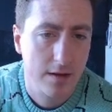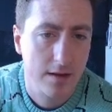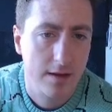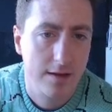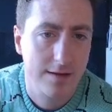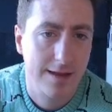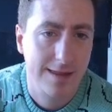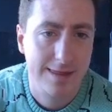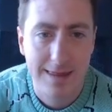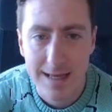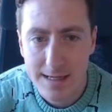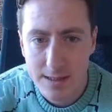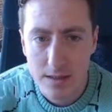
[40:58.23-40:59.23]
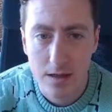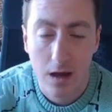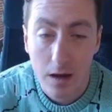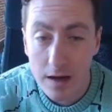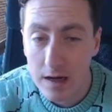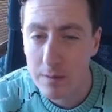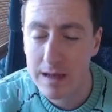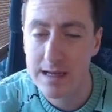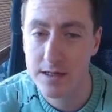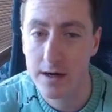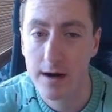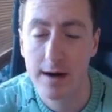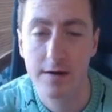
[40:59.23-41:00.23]
is that this kind of makes
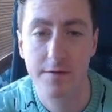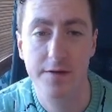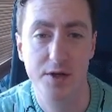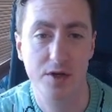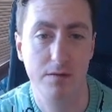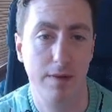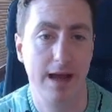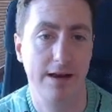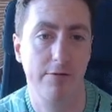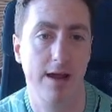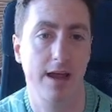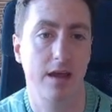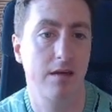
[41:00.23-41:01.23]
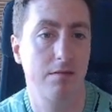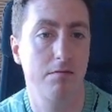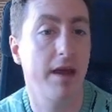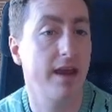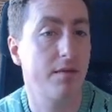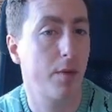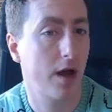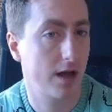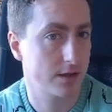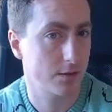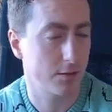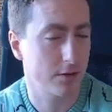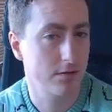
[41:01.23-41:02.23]
an artificial back rank mate
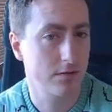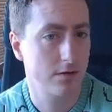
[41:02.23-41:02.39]
possible.